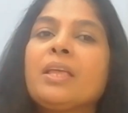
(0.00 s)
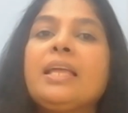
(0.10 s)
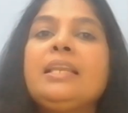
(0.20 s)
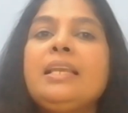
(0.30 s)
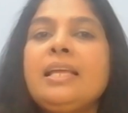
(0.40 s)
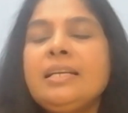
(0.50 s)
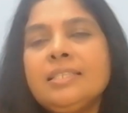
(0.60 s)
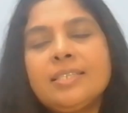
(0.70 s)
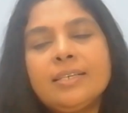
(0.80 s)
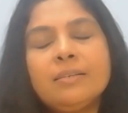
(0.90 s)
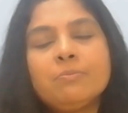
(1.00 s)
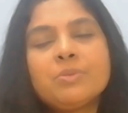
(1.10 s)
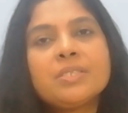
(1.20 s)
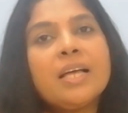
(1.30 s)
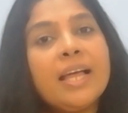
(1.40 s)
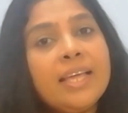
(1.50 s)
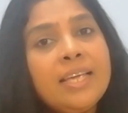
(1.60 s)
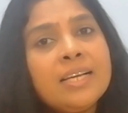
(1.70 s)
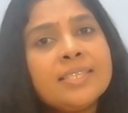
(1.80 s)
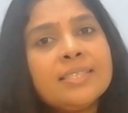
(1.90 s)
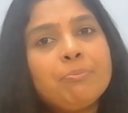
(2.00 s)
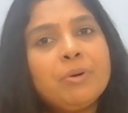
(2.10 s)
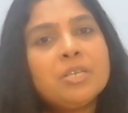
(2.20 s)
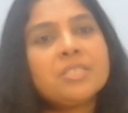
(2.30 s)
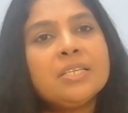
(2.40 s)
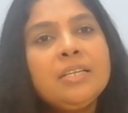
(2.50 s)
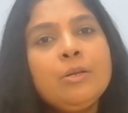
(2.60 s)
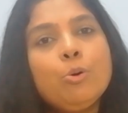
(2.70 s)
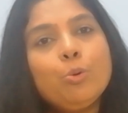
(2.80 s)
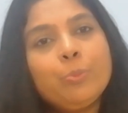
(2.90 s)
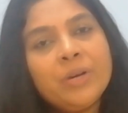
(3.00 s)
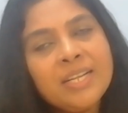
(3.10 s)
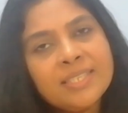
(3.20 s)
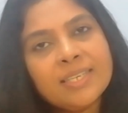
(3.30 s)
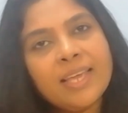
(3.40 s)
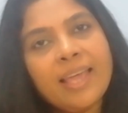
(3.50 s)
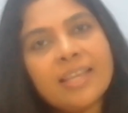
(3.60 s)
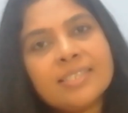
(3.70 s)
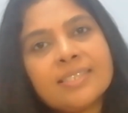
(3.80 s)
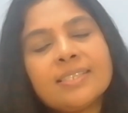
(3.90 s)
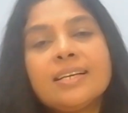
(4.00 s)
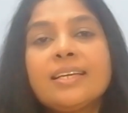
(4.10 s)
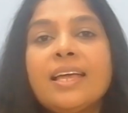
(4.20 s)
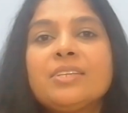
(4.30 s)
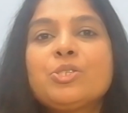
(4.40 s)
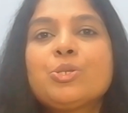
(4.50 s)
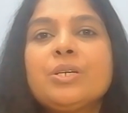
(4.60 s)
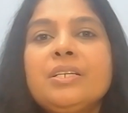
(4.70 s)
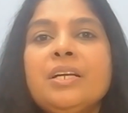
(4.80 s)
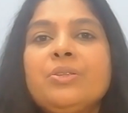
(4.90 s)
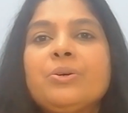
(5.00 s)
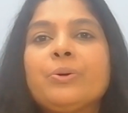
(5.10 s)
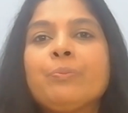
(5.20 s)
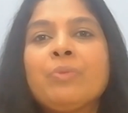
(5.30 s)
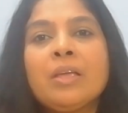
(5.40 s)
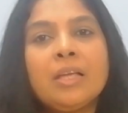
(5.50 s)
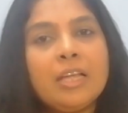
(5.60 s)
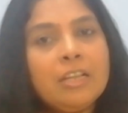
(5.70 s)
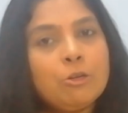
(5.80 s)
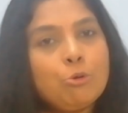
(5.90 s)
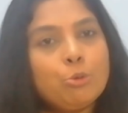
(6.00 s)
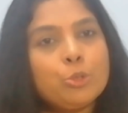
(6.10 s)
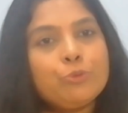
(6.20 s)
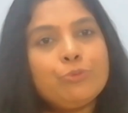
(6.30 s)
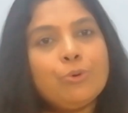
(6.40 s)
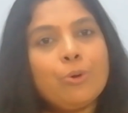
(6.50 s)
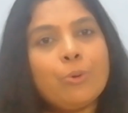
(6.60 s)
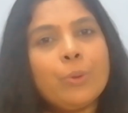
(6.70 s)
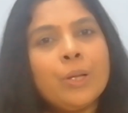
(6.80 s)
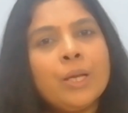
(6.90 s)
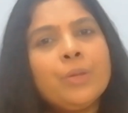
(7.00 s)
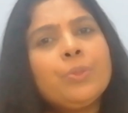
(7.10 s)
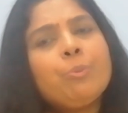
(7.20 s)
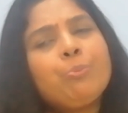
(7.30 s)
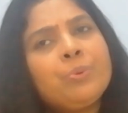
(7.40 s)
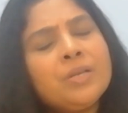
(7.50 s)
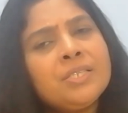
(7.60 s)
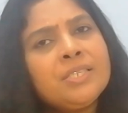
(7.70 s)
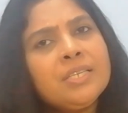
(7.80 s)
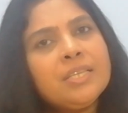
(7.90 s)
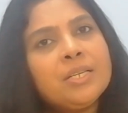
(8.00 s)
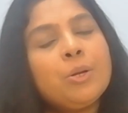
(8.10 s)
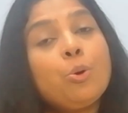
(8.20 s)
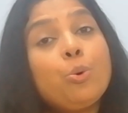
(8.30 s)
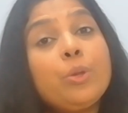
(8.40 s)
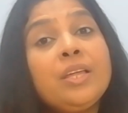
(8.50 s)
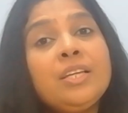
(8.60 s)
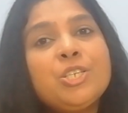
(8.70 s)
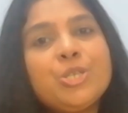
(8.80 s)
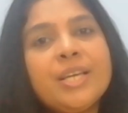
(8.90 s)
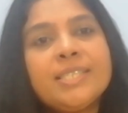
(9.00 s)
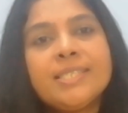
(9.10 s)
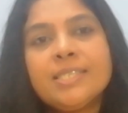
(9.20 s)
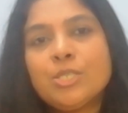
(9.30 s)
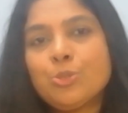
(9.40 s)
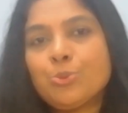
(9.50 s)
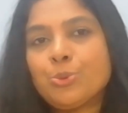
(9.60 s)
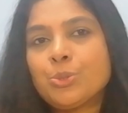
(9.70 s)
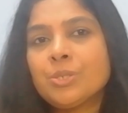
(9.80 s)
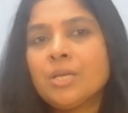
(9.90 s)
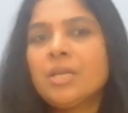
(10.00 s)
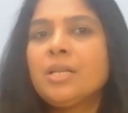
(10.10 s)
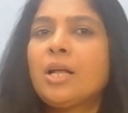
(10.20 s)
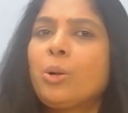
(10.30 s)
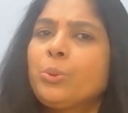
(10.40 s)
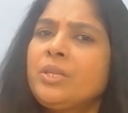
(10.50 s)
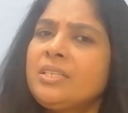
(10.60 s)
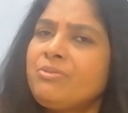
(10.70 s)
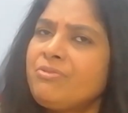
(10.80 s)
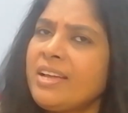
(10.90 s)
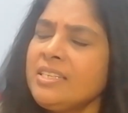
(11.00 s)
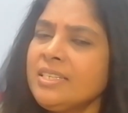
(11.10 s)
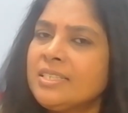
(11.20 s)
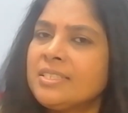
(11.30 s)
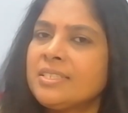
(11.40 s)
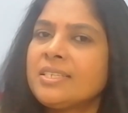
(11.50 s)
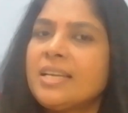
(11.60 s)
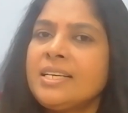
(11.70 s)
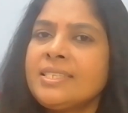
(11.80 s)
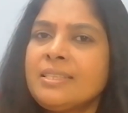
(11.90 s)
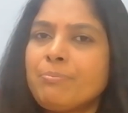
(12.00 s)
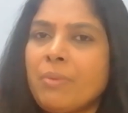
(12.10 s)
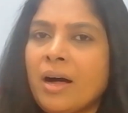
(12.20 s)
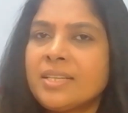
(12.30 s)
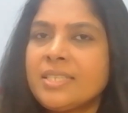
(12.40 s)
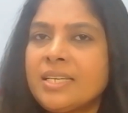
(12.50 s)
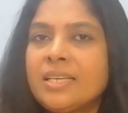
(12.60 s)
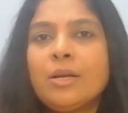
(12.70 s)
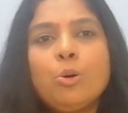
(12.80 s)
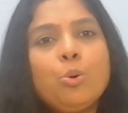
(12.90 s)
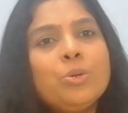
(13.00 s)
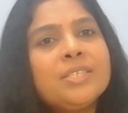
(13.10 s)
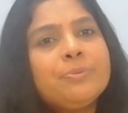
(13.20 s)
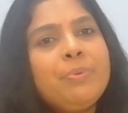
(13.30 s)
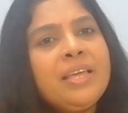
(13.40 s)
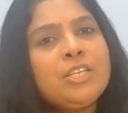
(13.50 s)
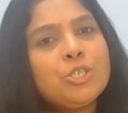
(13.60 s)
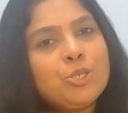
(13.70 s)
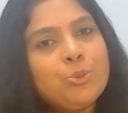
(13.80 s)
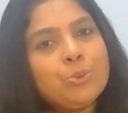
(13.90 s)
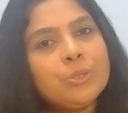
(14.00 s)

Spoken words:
In legal terms, he is the person who brings a case against another in a court of law. The person who initiates the suit. Now, the defendant is the party who is being sued.